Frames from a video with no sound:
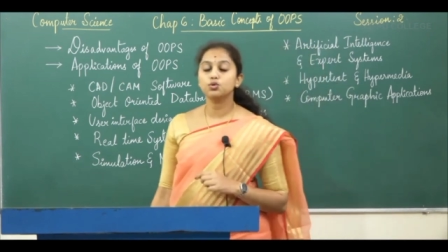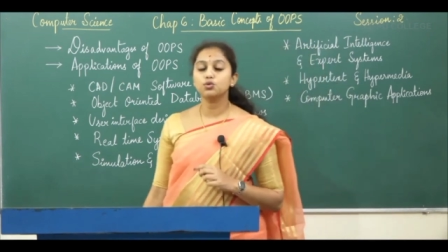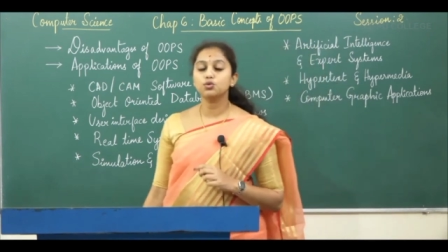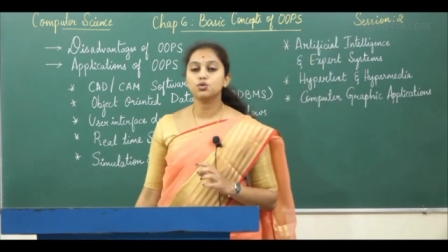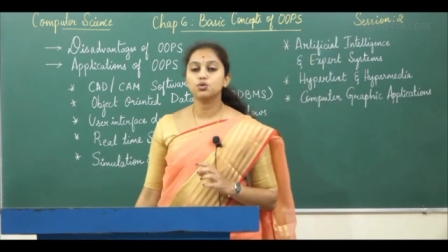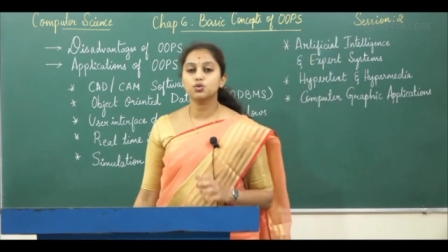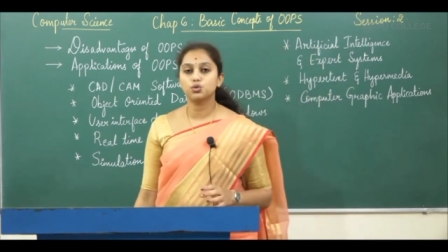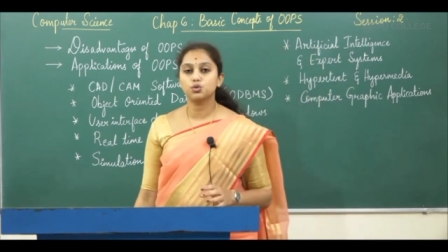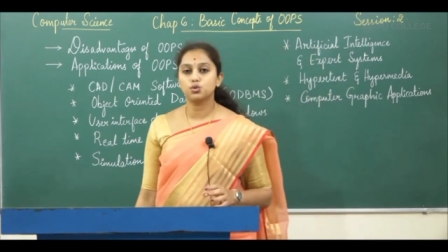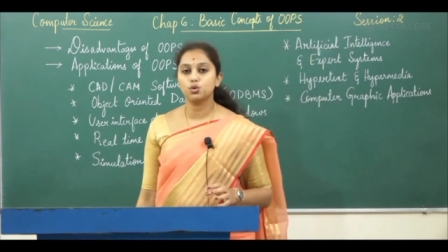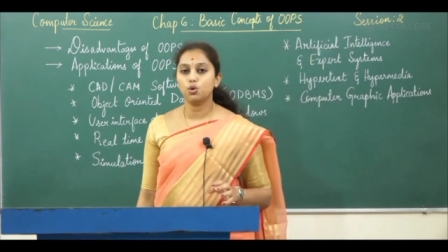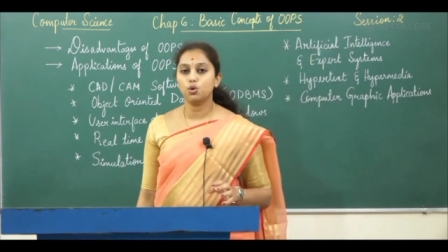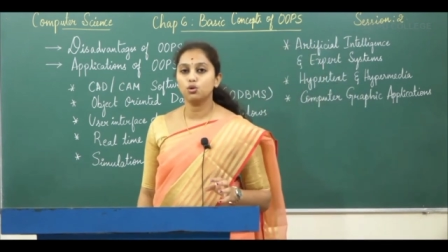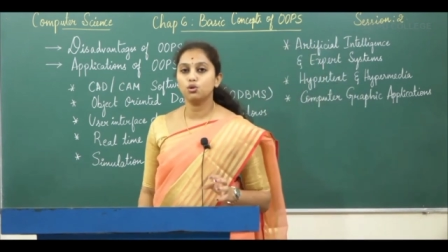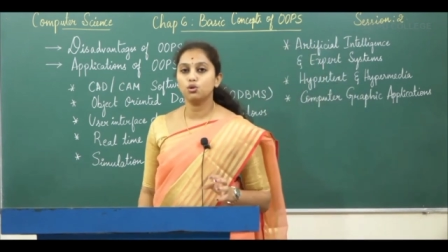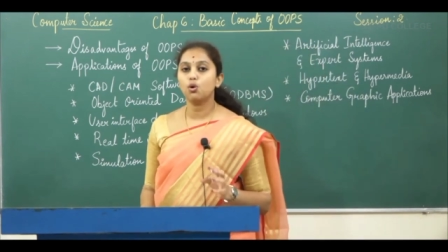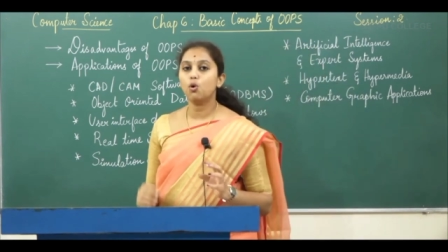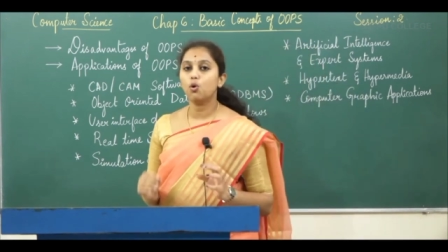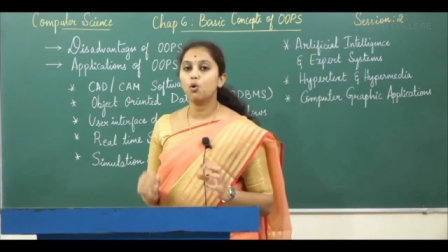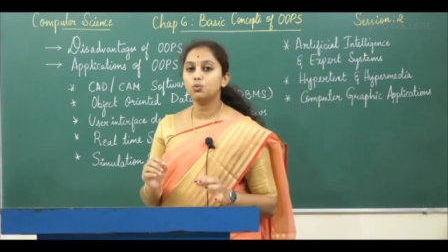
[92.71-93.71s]
to
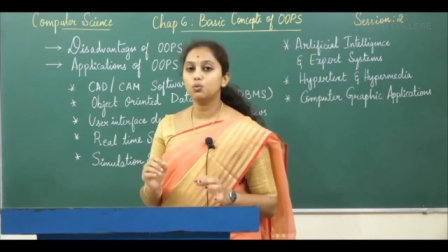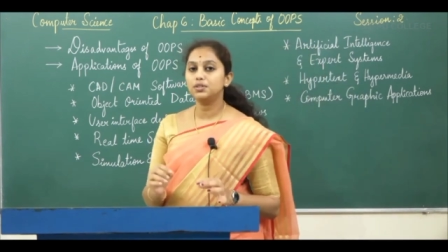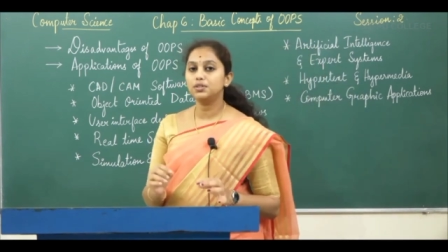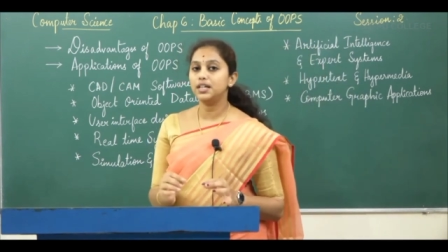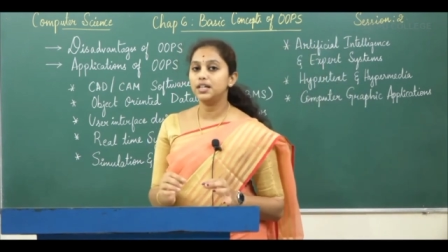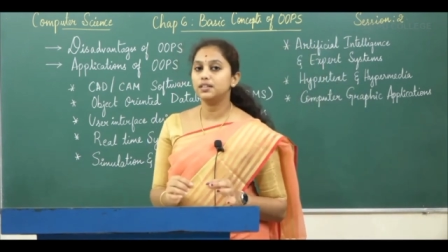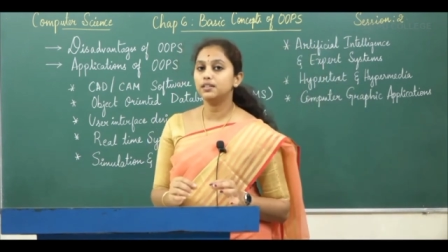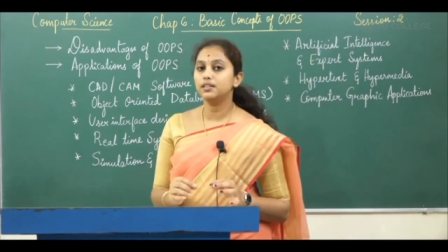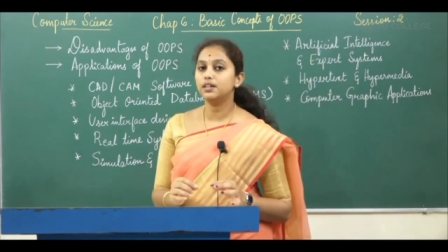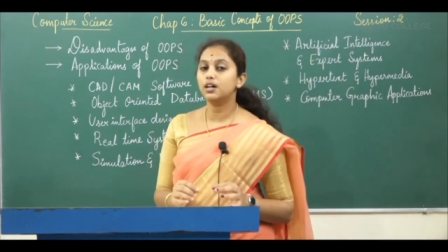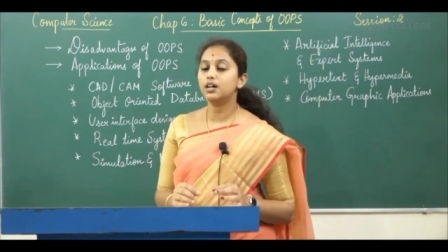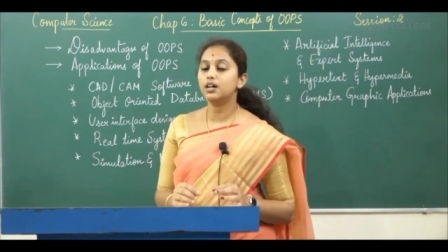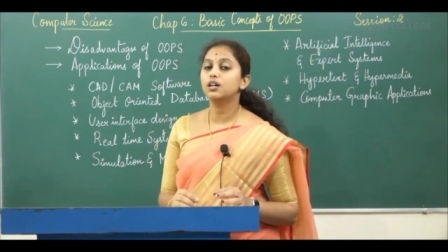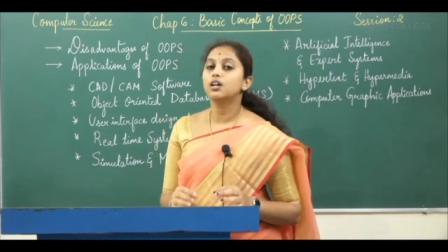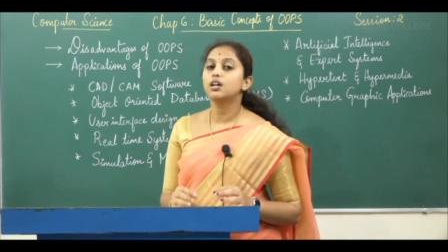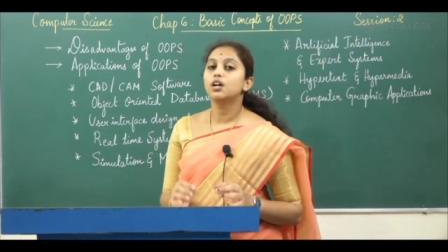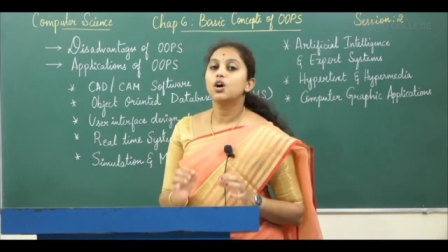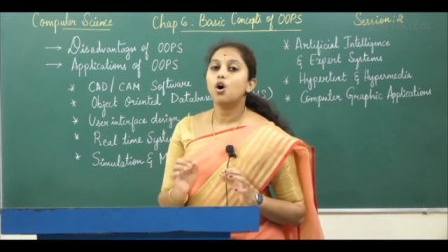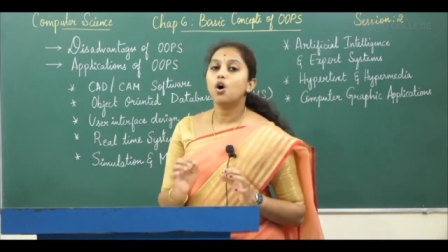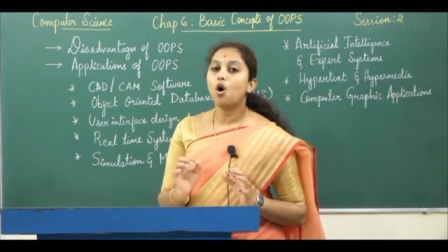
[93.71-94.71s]
store only the
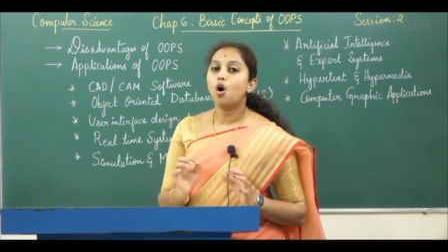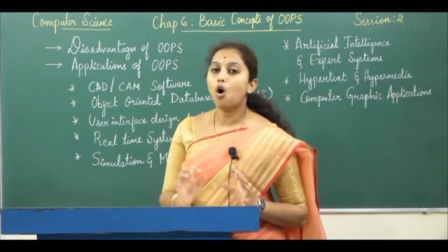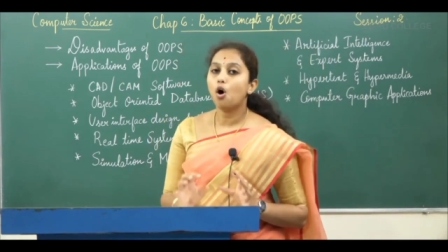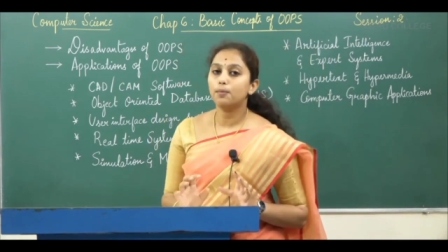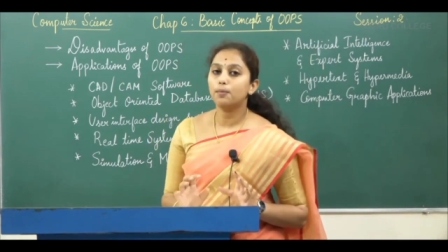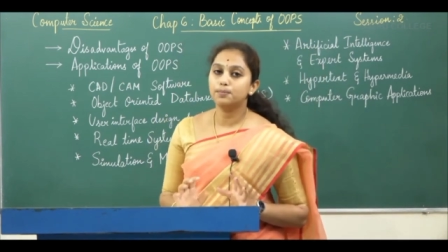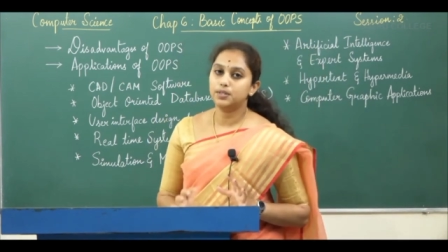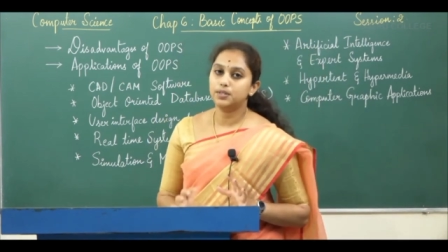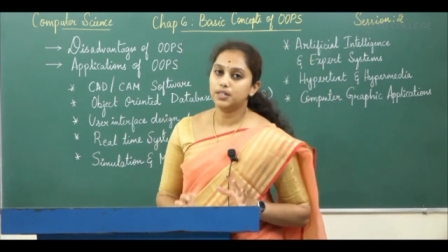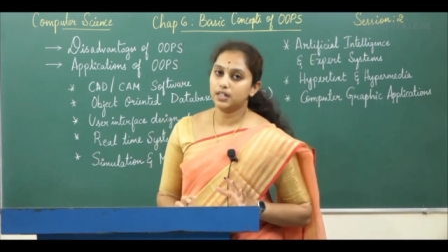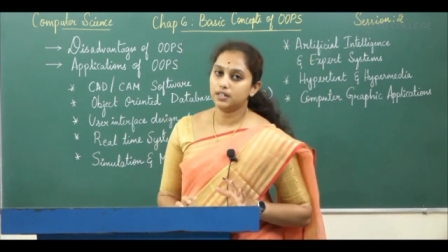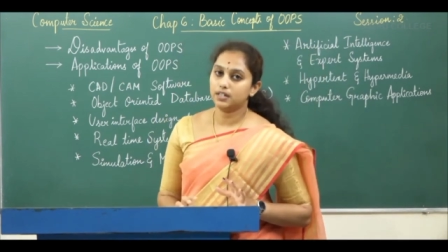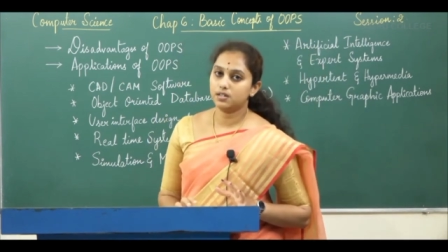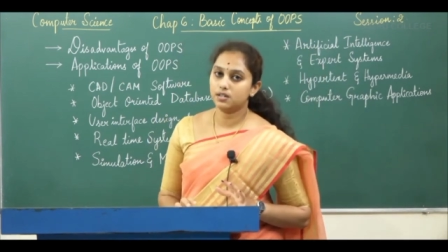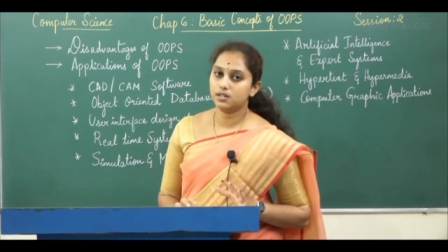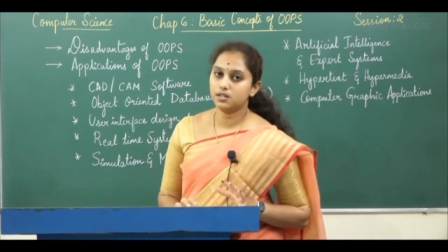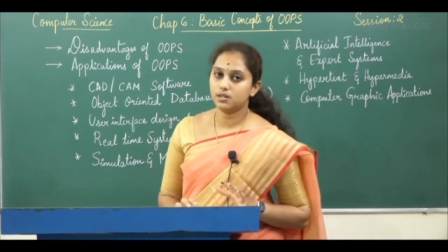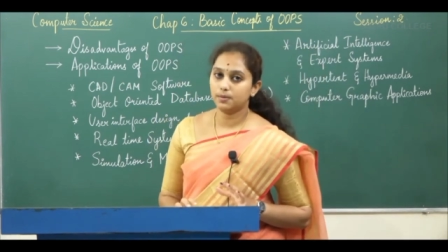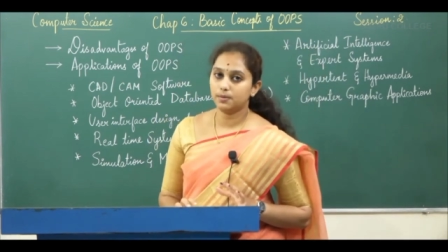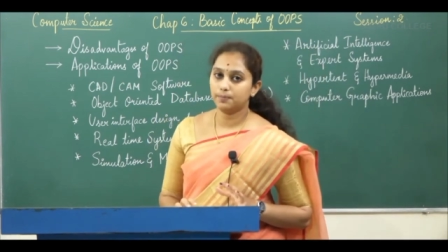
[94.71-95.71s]

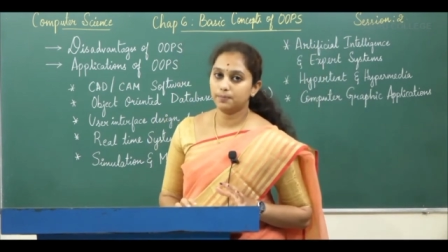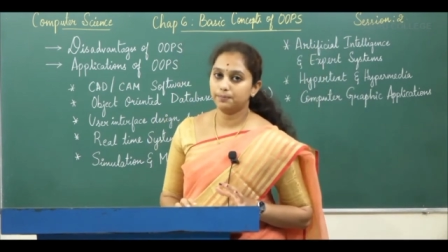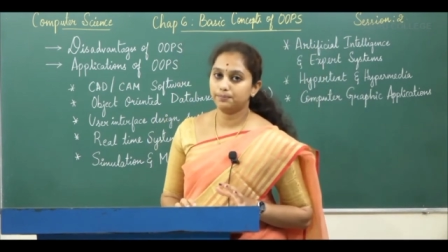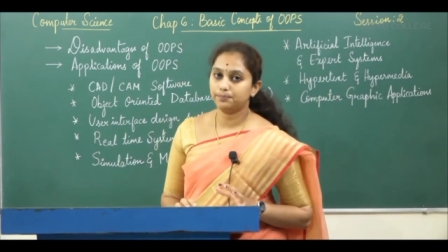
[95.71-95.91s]
objects.